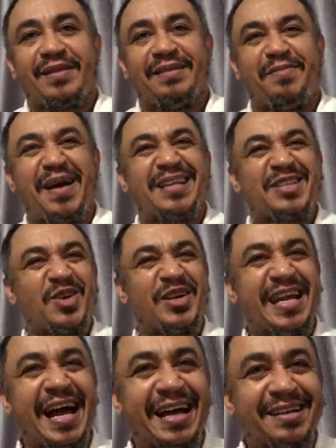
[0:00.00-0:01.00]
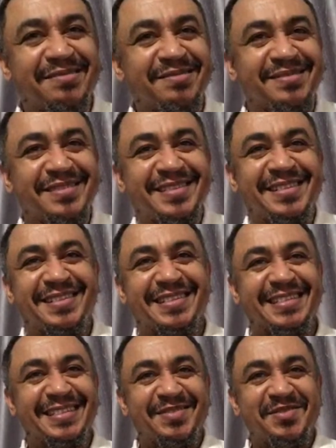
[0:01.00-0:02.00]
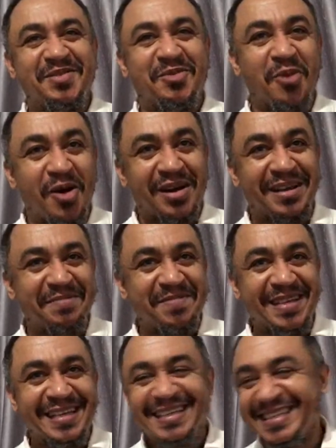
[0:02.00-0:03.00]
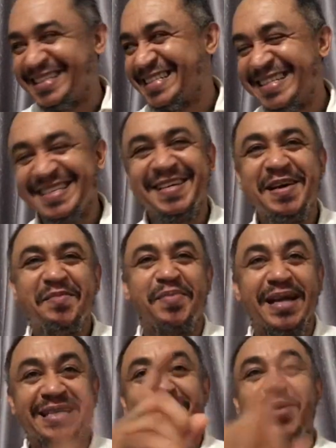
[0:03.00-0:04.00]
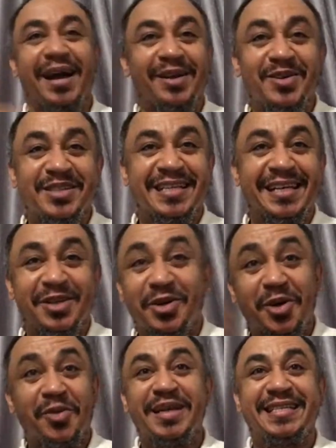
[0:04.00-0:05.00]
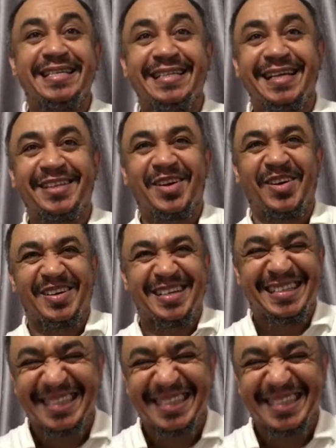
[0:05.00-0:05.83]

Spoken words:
Pastor Yan worry me. Person where I no say no waiting they talk.